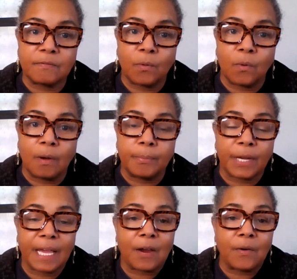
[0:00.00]
for a
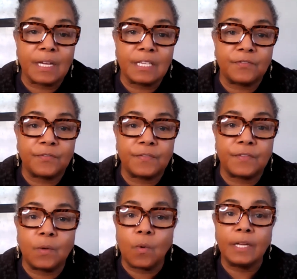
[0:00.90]
precarious
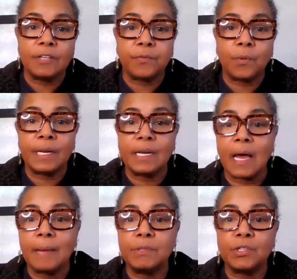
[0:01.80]
51 to
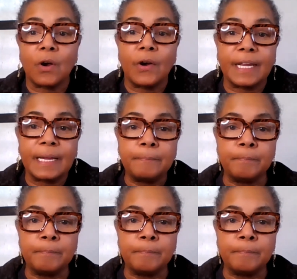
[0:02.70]
49 majority.